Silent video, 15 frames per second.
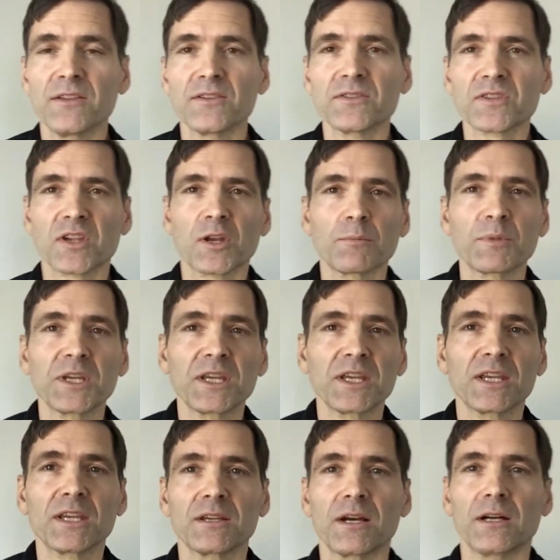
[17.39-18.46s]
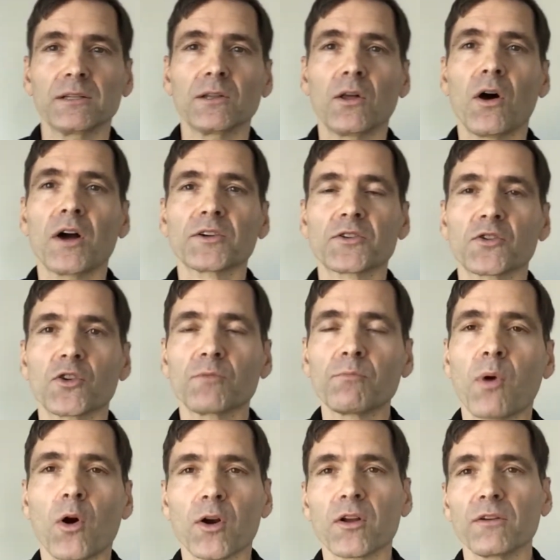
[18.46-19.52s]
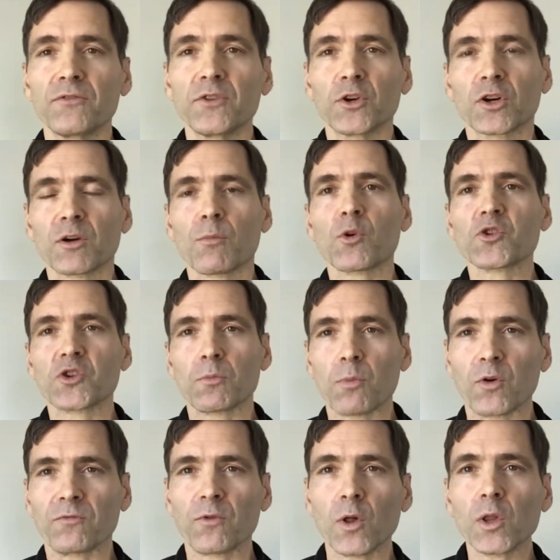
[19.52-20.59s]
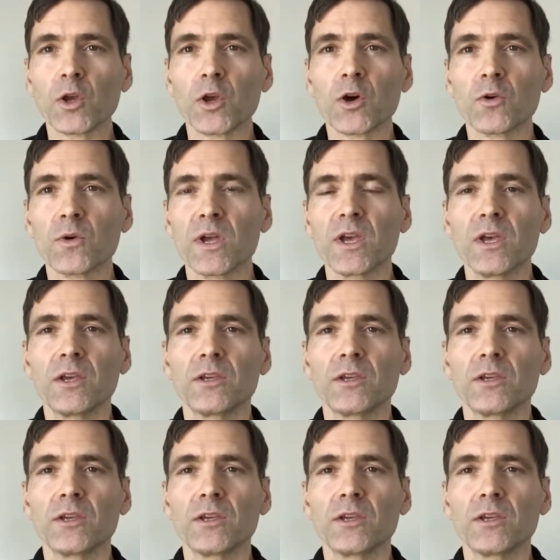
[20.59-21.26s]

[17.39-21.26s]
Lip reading: this is going to be a long-term part of your commercial portfolio.